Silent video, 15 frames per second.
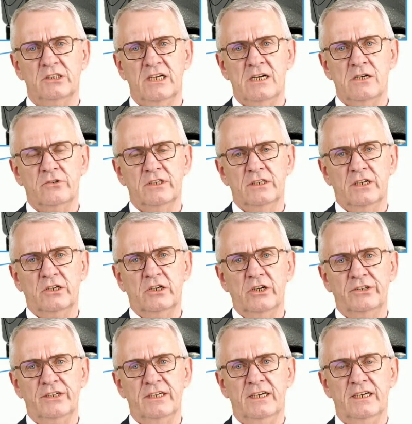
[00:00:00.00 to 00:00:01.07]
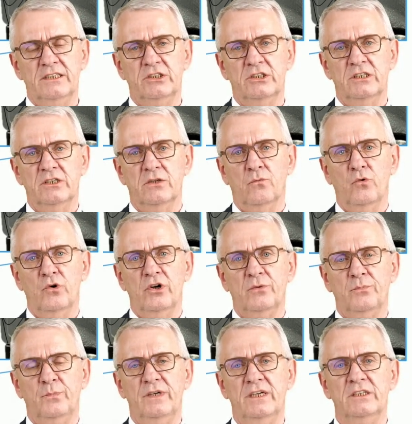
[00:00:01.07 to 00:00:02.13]
out in the cutting edge, in the
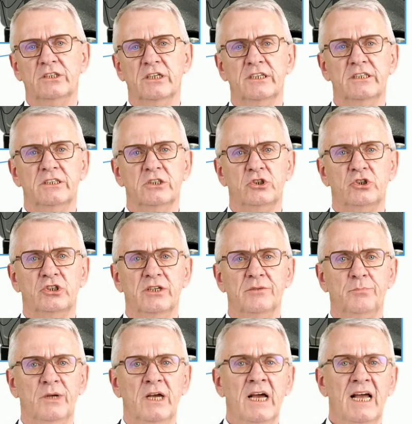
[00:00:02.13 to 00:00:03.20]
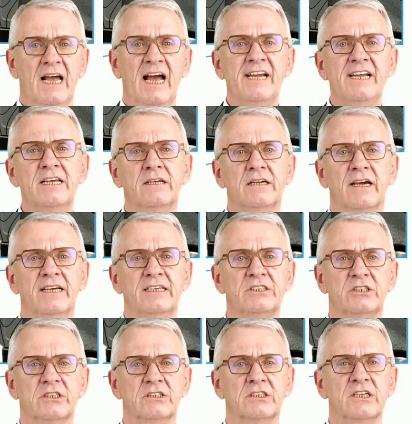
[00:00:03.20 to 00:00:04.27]
workpiece and in the ship, and
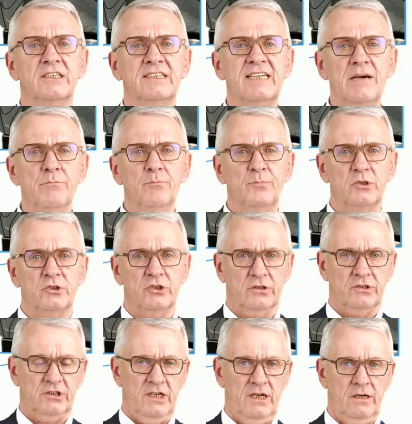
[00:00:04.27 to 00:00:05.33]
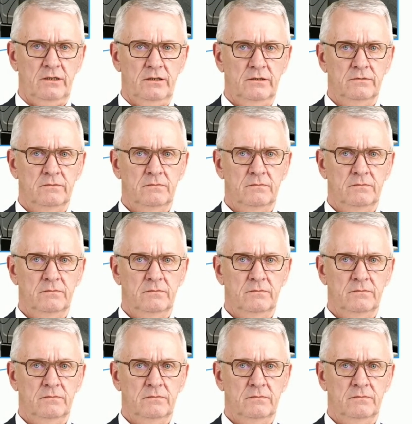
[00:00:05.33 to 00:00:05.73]
increases the temperatures there.